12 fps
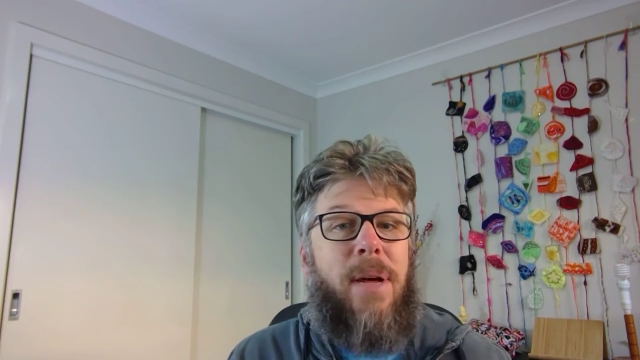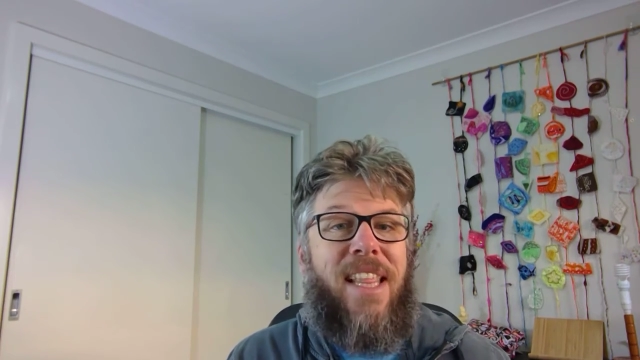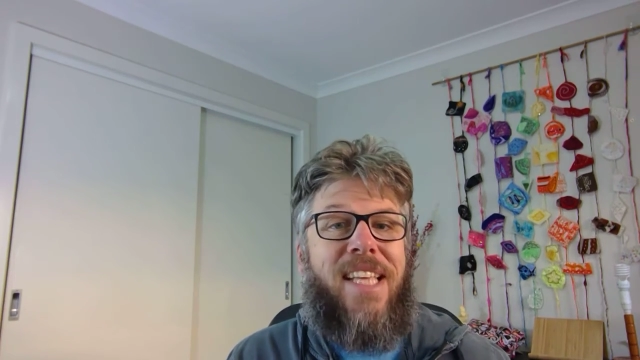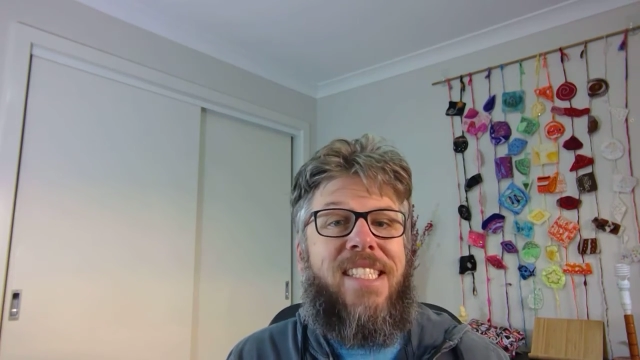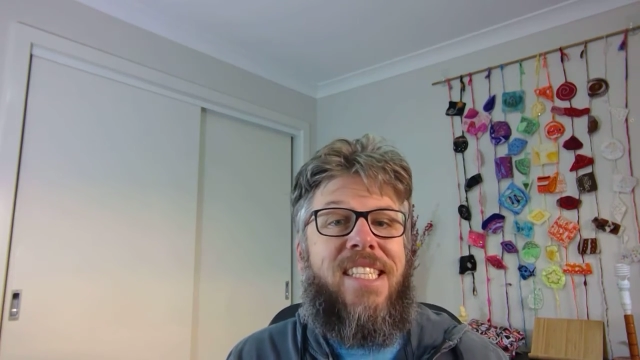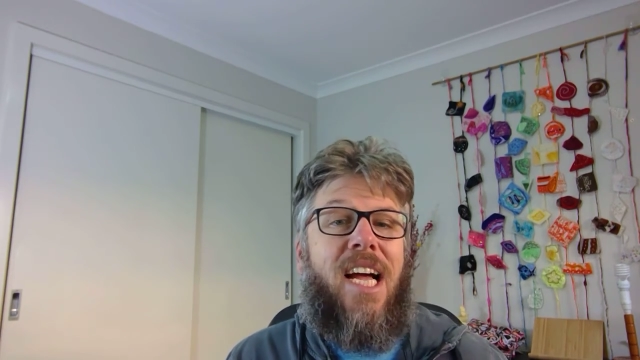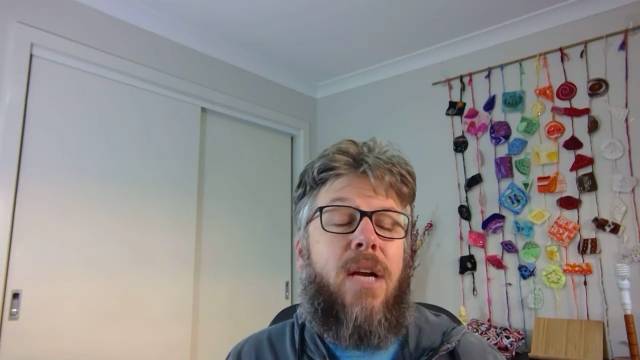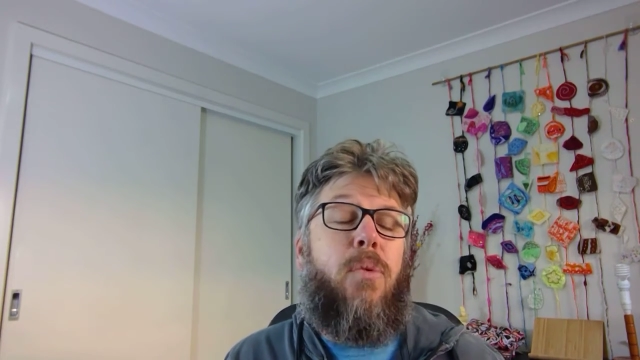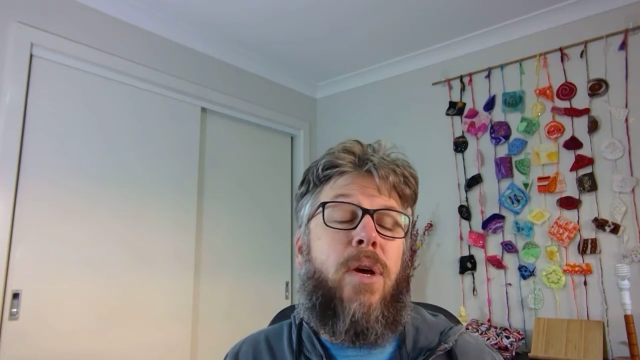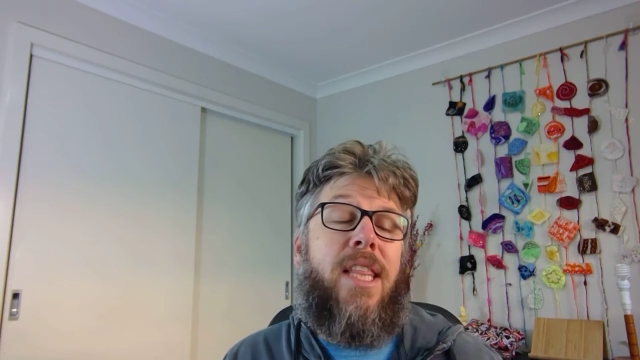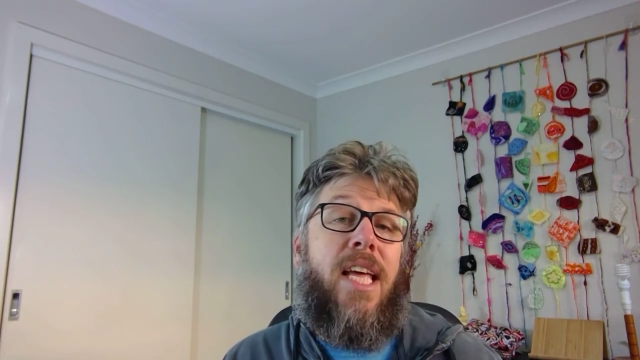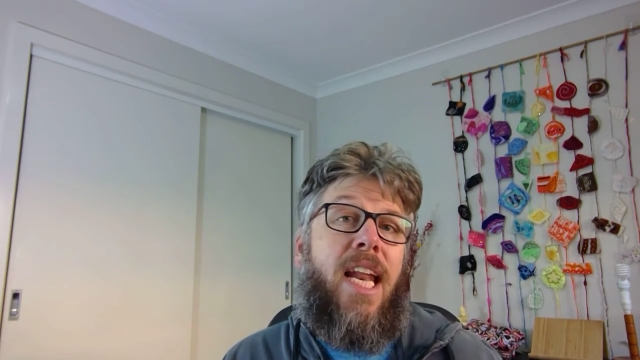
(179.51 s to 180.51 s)
but they stuck
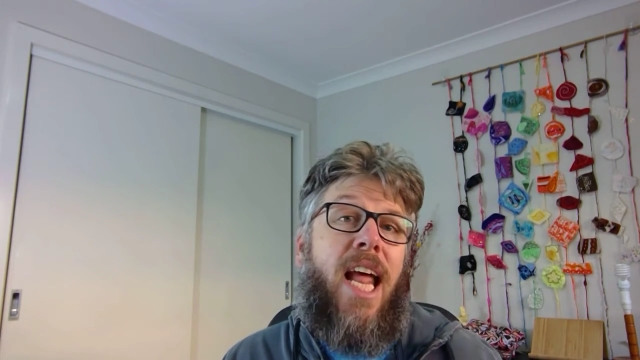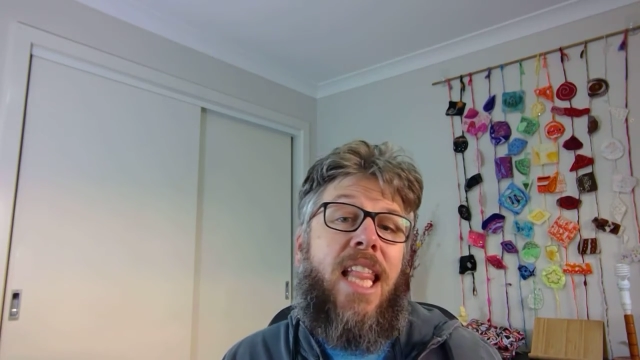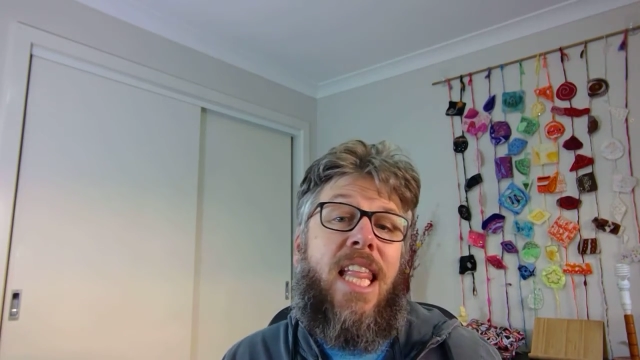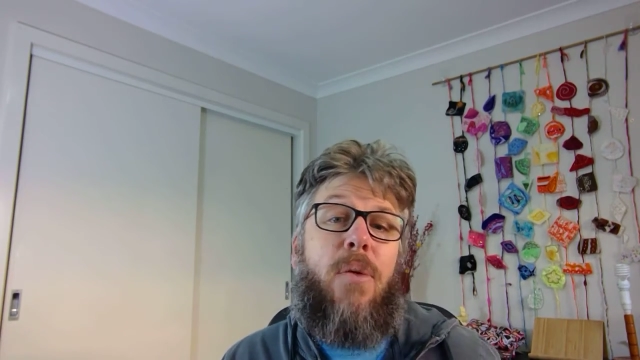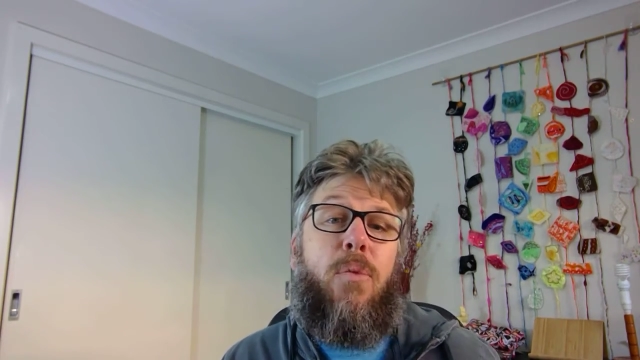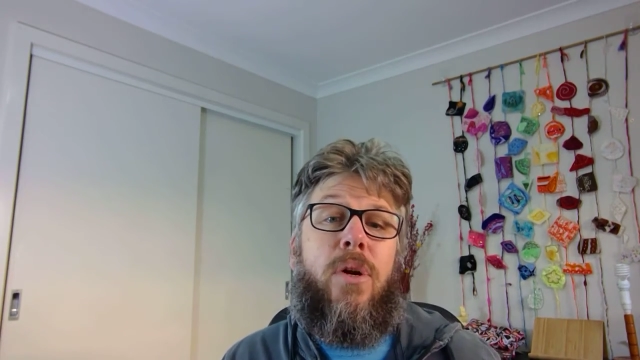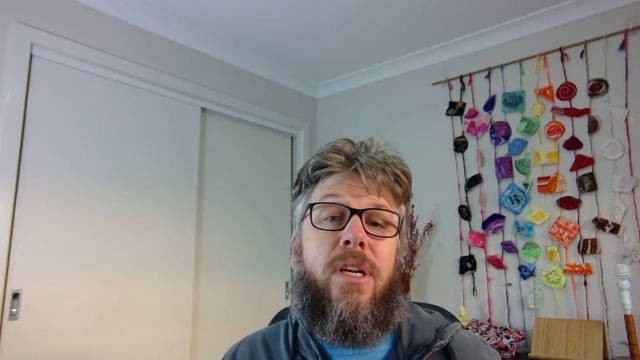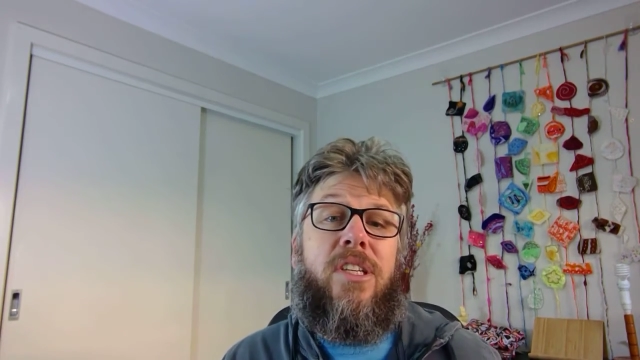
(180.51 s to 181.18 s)
with it and they wouldn't